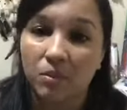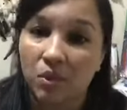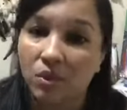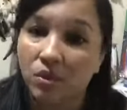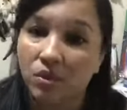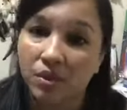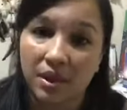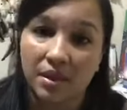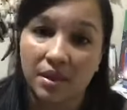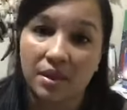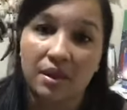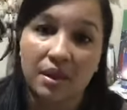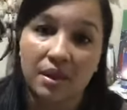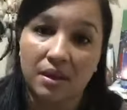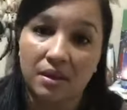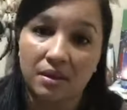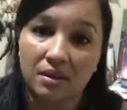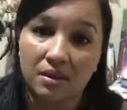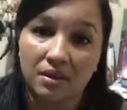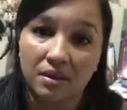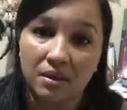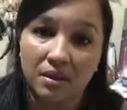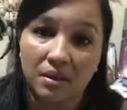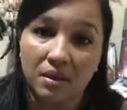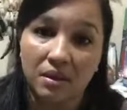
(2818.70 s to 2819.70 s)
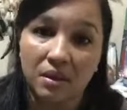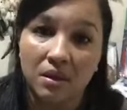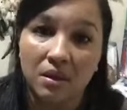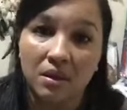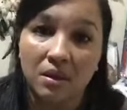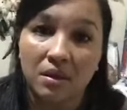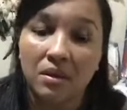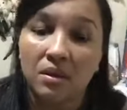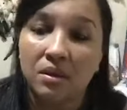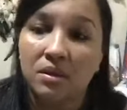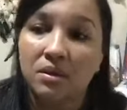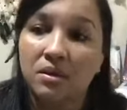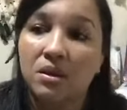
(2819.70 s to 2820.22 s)
than that.
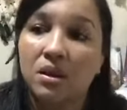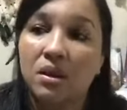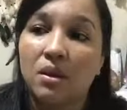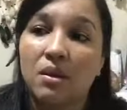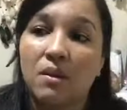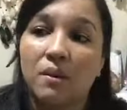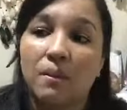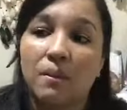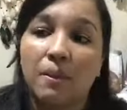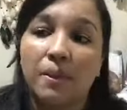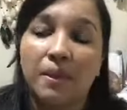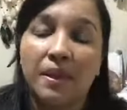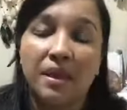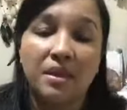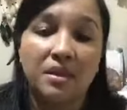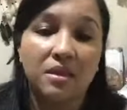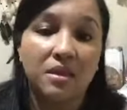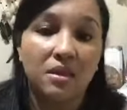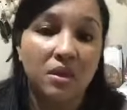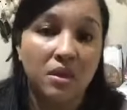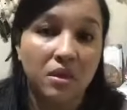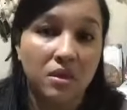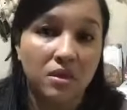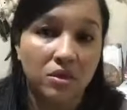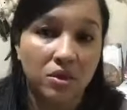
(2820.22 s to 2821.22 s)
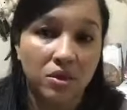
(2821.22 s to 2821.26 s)
So it's not